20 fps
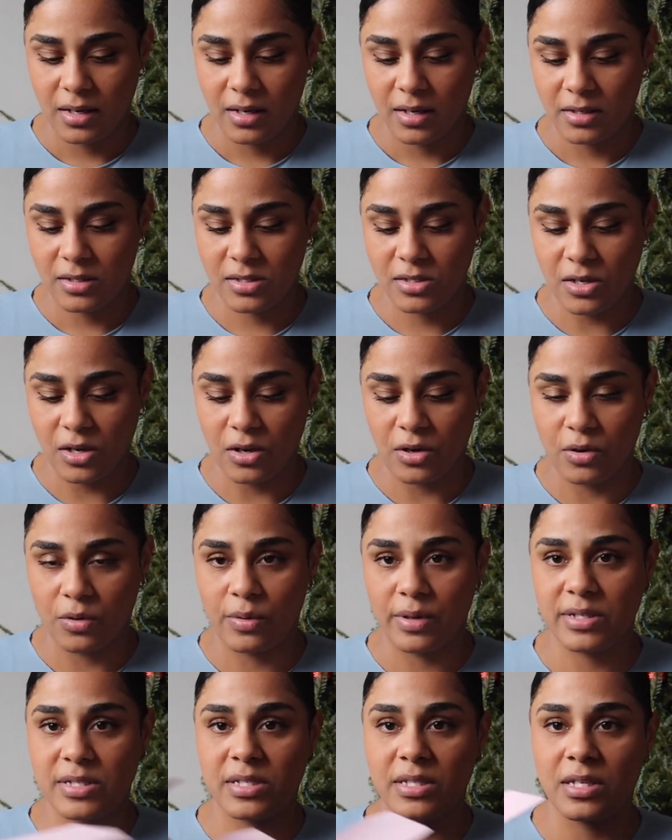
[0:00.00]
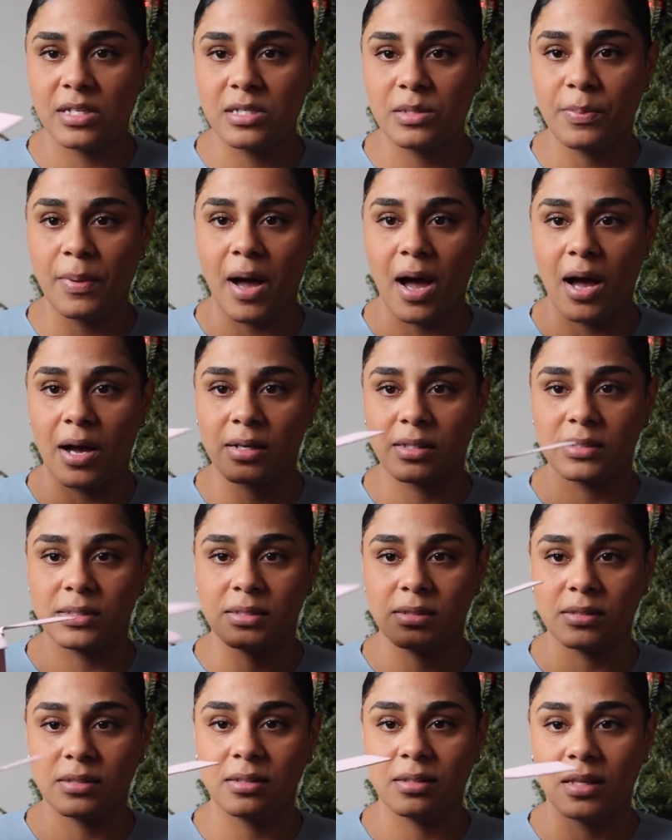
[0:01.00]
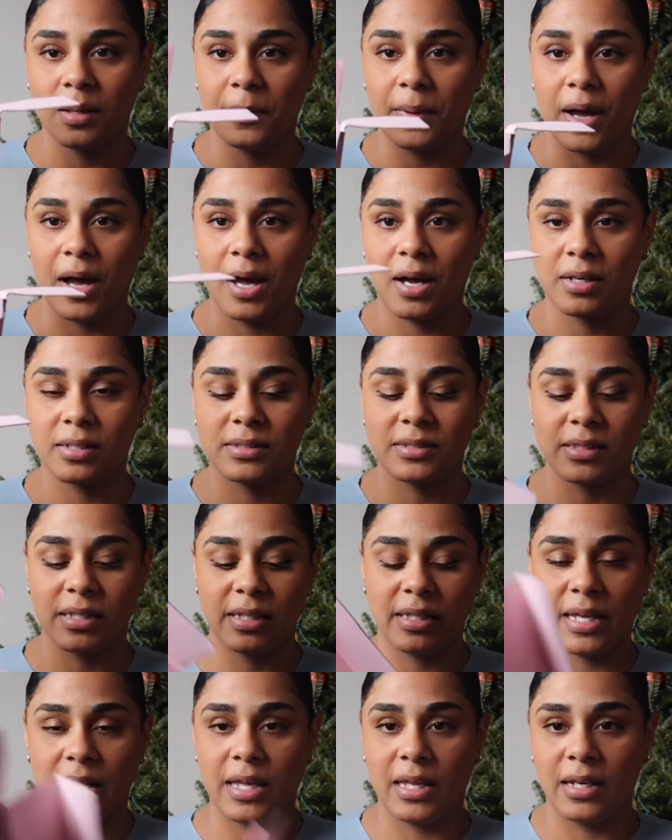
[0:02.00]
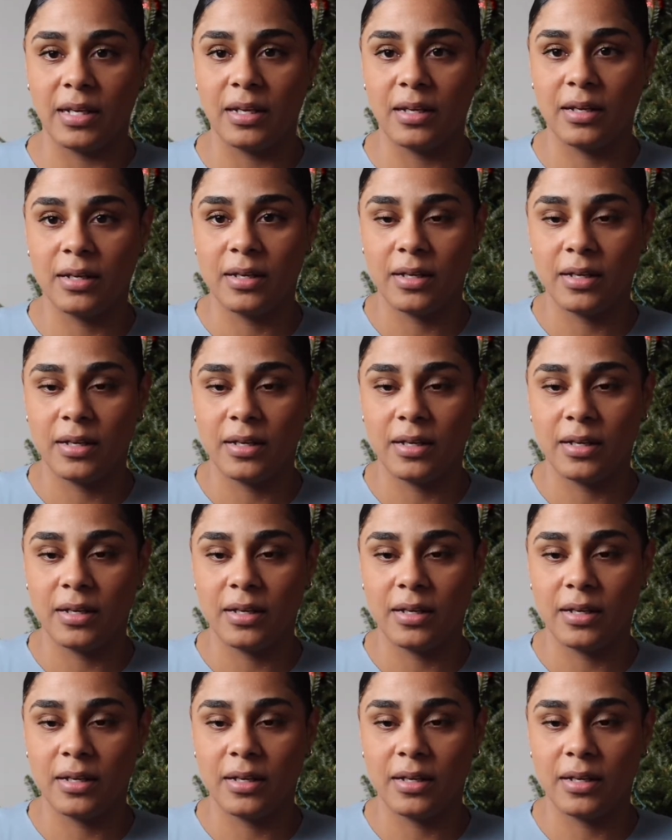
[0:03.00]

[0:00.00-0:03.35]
so it's this box, the box, and then